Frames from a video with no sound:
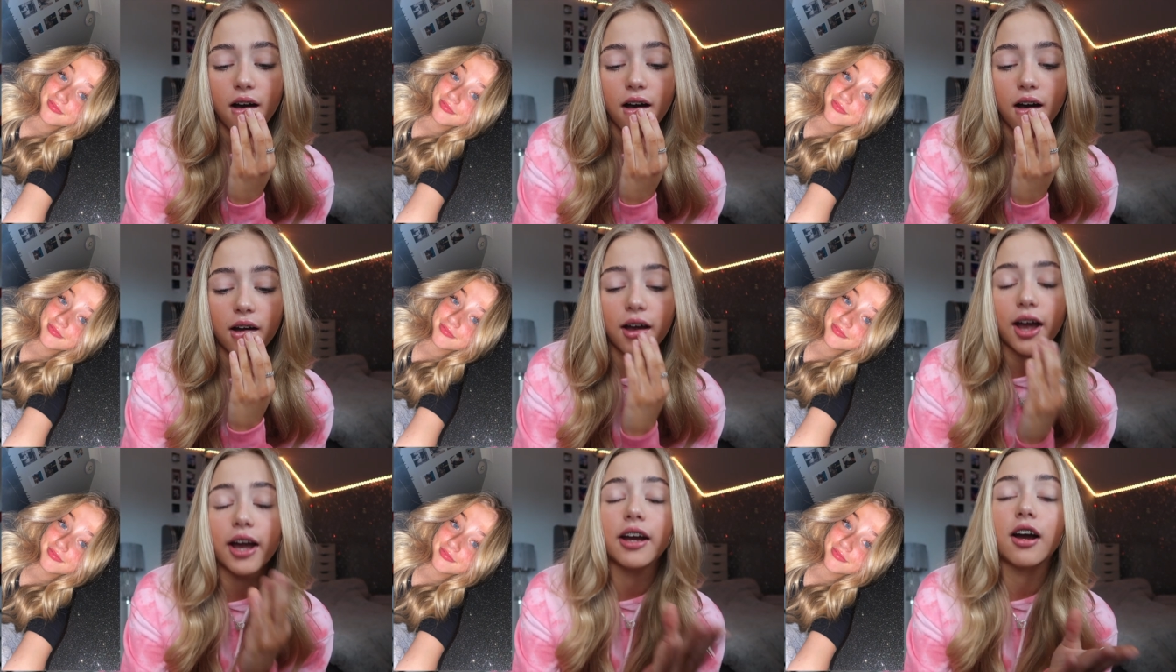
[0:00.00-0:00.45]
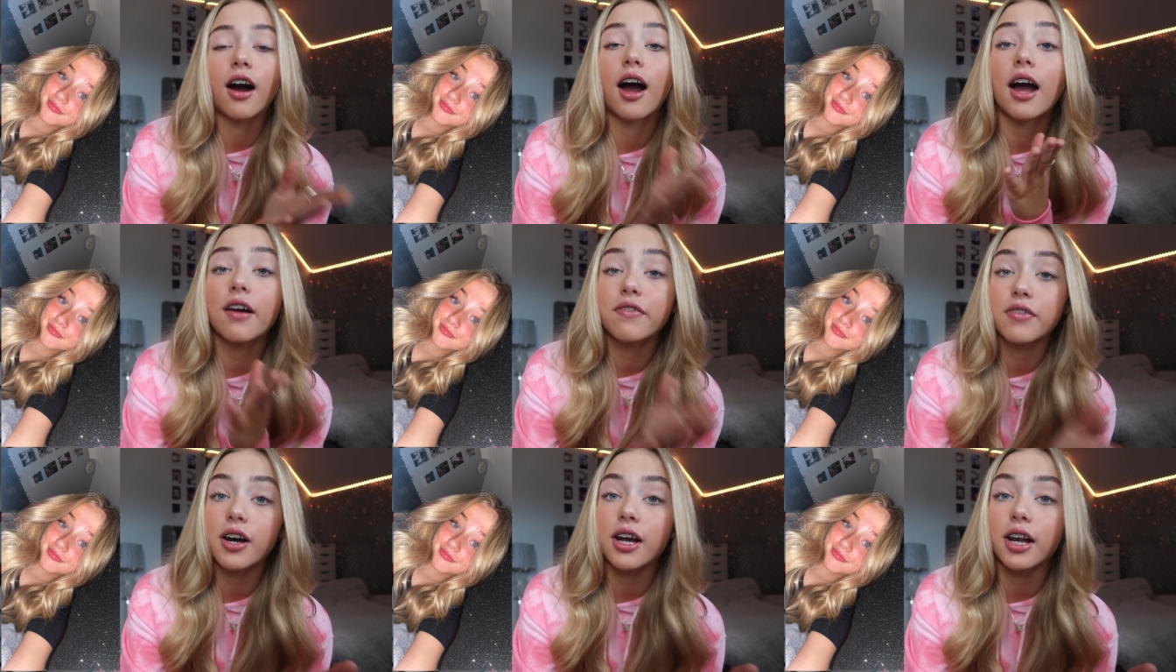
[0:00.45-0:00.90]
Okay, I
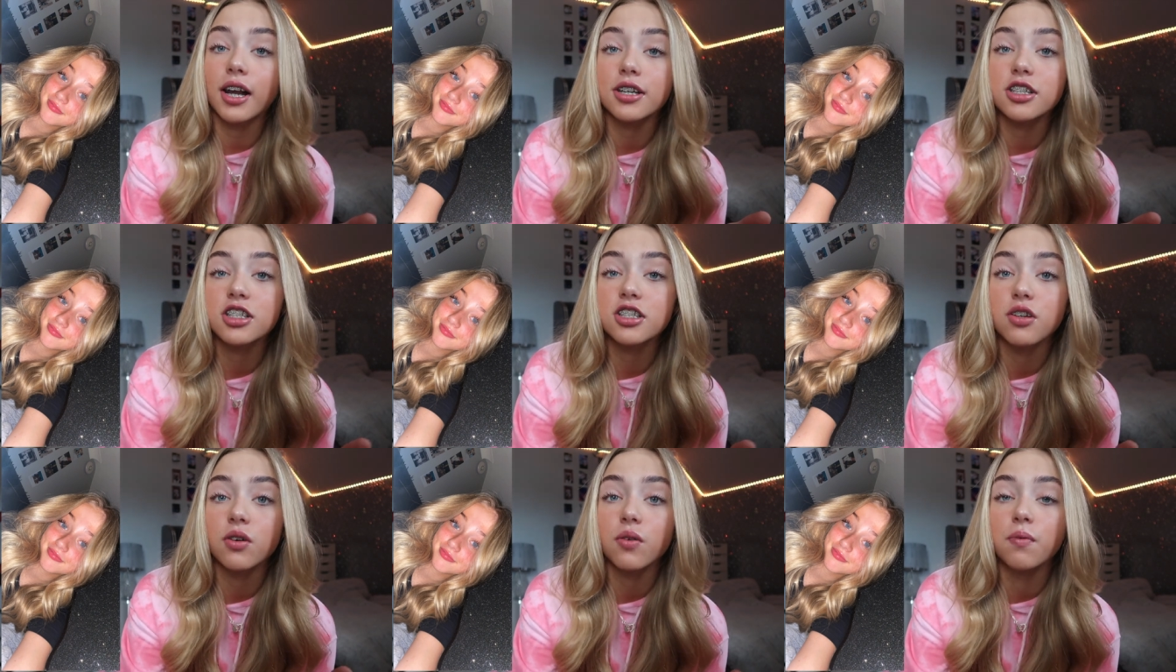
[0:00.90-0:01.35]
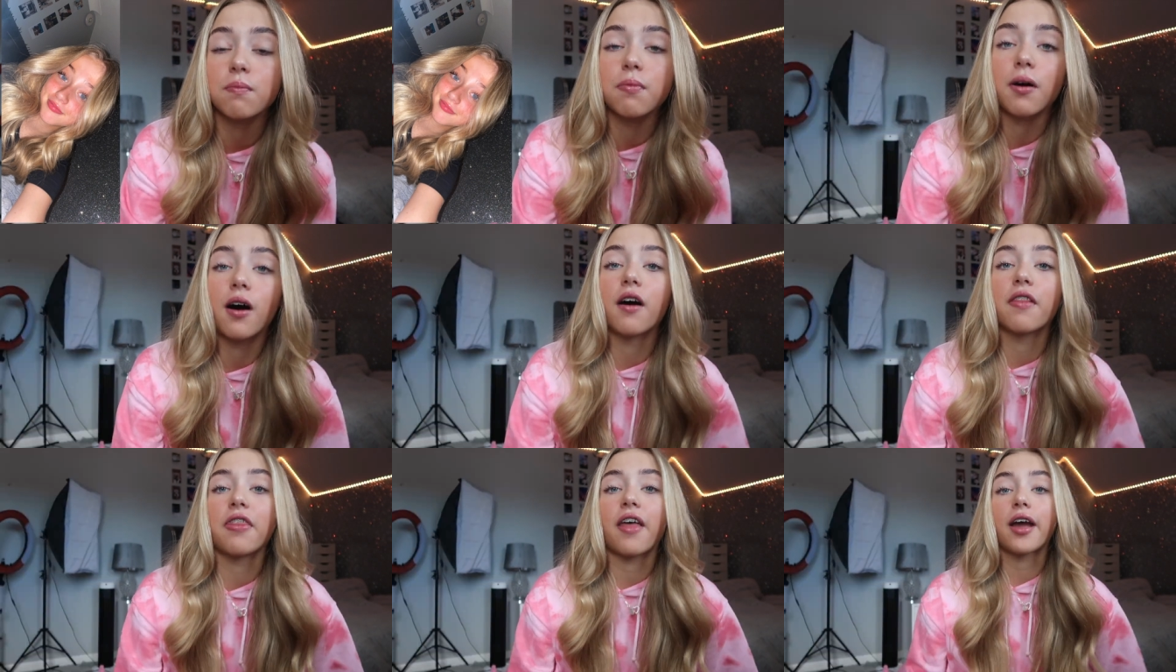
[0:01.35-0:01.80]
have eyelashes on,
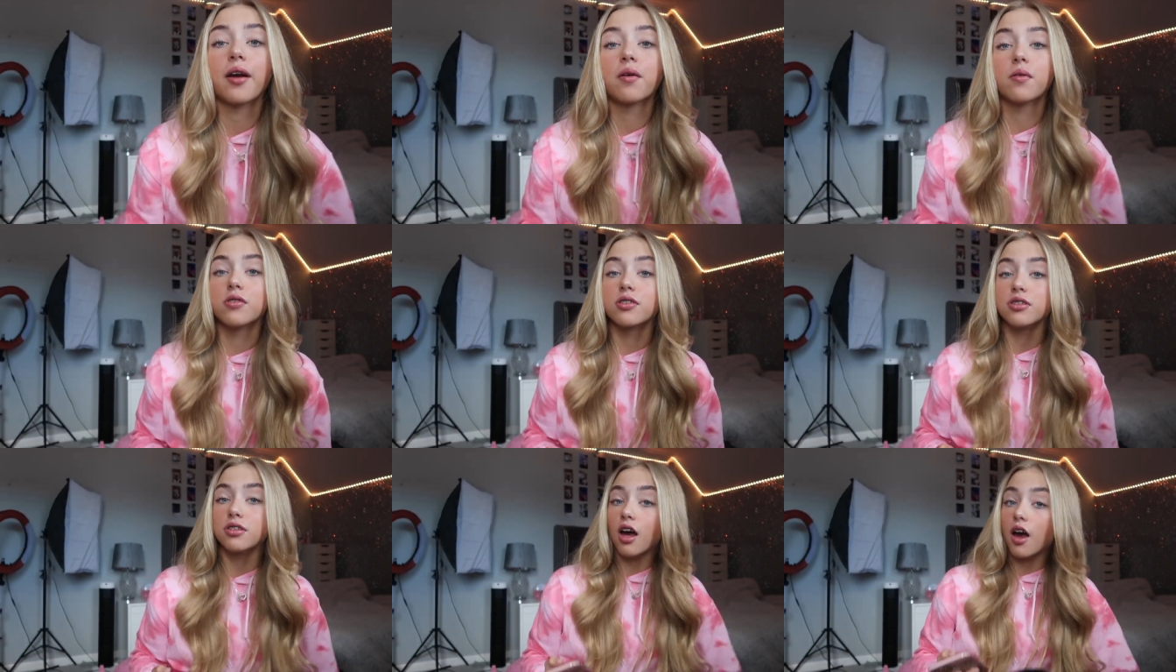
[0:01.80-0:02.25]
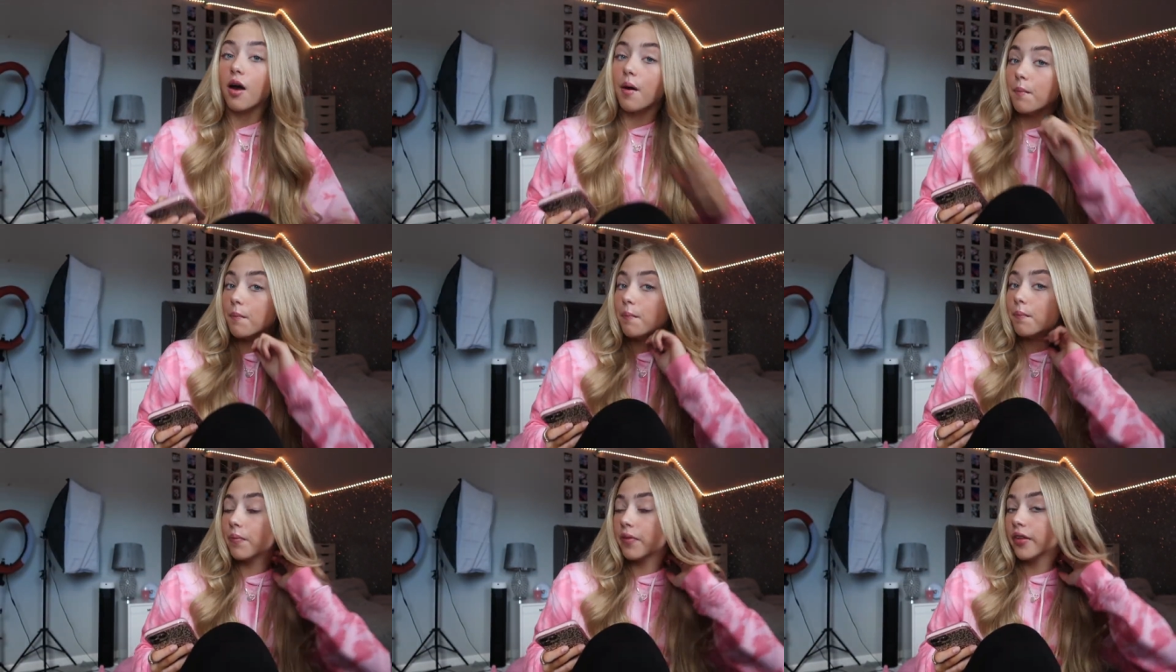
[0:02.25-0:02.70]
but they was
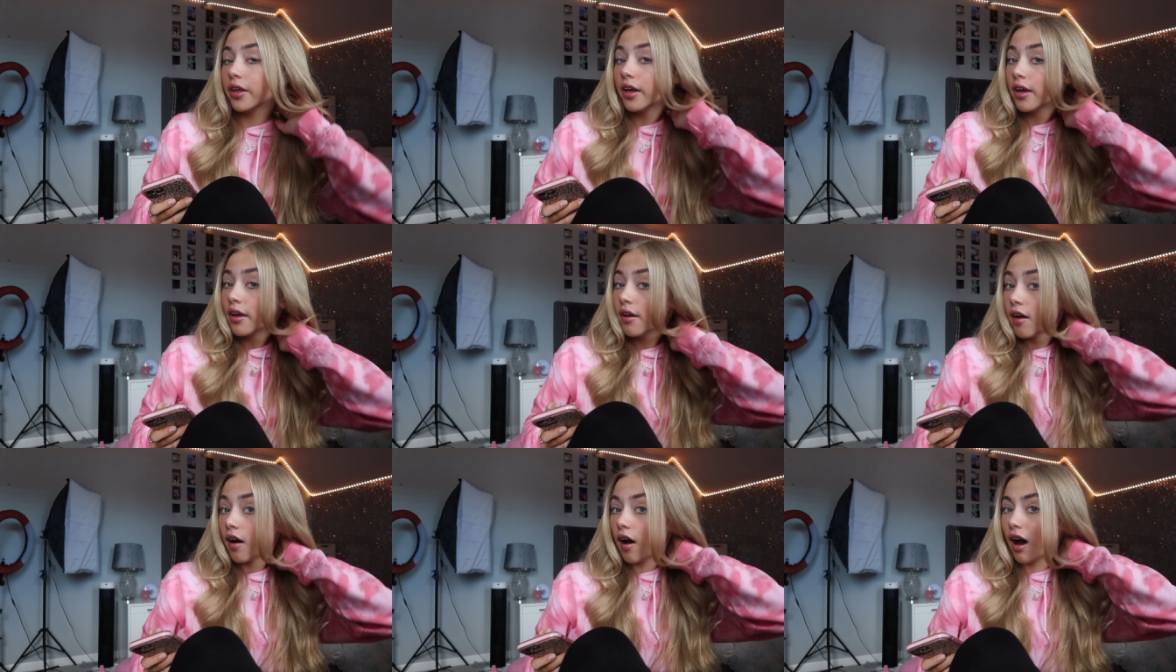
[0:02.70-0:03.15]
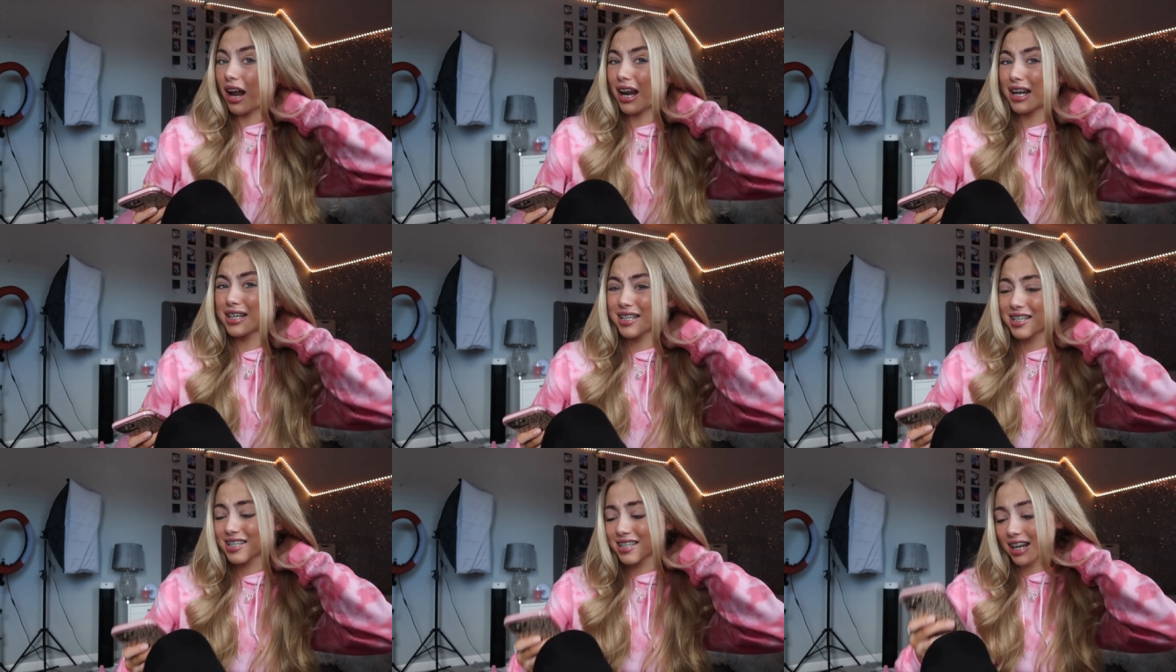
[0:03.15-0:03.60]
um,
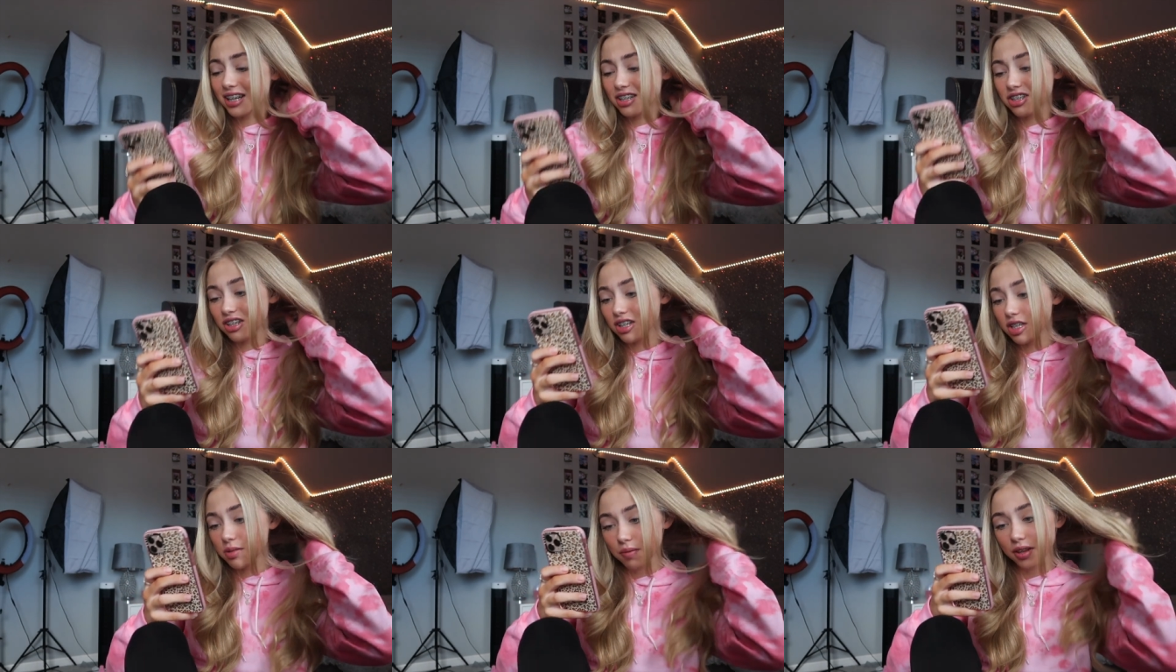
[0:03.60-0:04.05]
eyelash extensions.